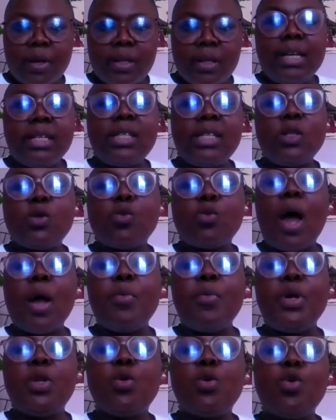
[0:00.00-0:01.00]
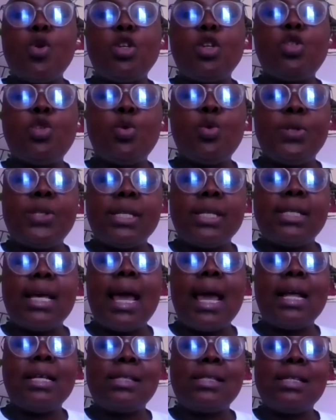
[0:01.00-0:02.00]
This is why we do not choose it
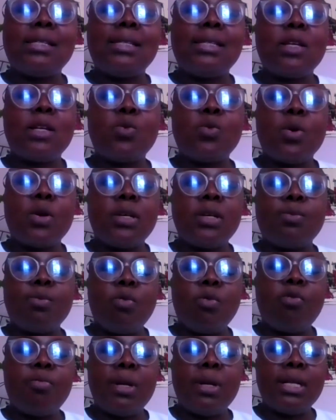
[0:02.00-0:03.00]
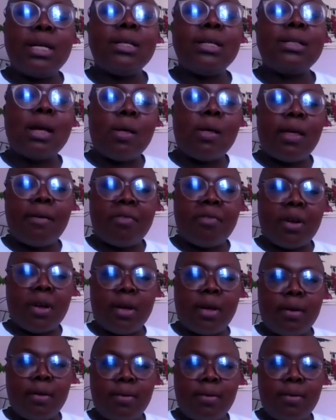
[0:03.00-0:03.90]
as the sex workers movement in South Africa.